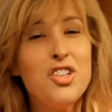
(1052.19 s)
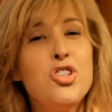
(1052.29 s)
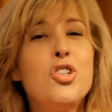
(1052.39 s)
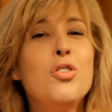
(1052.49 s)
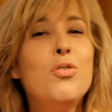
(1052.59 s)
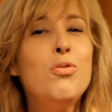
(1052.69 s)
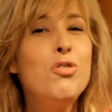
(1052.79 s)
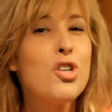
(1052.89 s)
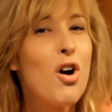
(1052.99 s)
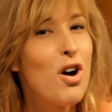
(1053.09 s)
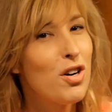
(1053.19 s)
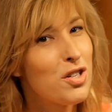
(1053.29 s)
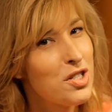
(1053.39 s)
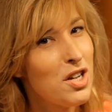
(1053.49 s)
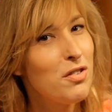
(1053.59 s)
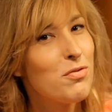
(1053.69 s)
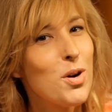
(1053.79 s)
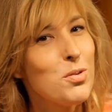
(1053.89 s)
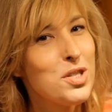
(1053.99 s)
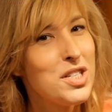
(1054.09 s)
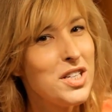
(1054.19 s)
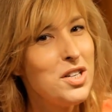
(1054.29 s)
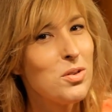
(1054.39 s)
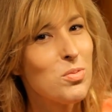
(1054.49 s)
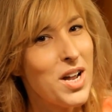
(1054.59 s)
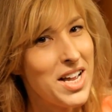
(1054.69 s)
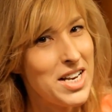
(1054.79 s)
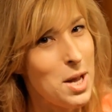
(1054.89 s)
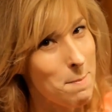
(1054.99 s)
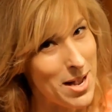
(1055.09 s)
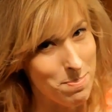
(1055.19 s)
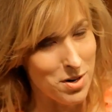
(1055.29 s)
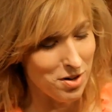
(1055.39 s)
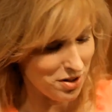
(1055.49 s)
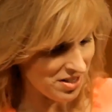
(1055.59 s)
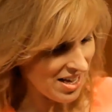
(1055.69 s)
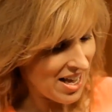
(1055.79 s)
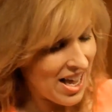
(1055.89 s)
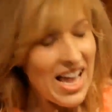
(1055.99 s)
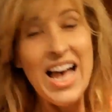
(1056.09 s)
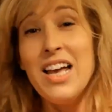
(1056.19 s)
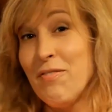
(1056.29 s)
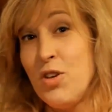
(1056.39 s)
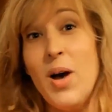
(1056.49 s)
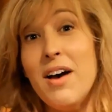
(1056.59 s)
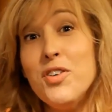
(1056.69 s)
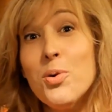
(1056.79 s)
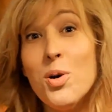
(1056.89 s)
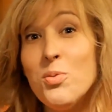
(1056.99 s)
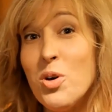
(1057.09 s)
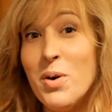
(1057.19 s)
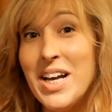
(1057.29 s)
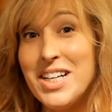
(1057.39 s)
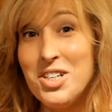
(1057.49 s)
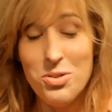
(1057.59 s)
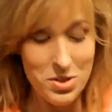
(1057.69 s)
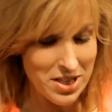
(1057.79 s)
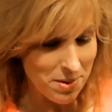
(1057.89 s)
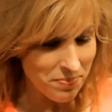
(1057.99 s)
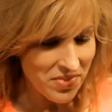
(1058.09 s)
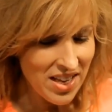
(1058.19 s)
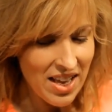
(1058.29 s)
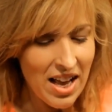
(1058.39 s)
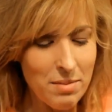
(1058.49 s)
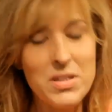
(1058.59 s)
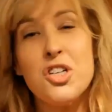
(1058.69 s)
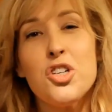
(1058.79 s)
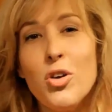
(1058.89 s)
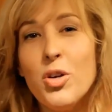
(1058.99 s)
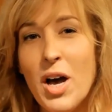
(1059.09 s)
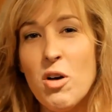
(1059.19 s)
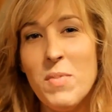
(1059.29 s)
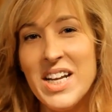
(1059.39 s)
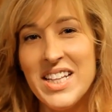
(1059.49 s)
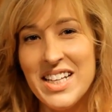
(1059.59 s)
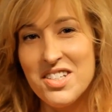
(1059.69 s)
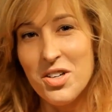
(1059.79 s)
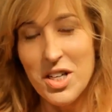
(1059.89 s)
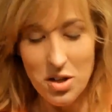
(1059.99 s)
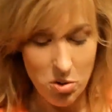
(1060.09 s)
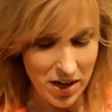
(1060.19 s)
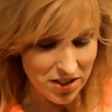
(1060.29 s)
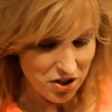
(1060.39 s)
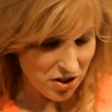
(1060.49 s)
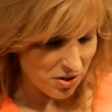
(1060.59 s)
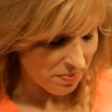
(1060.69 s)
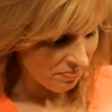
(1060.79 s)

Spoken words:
2 jars of roasted red peppers. If you have your own, go ahead and use them. I'm going to show you how many that's going to equate to.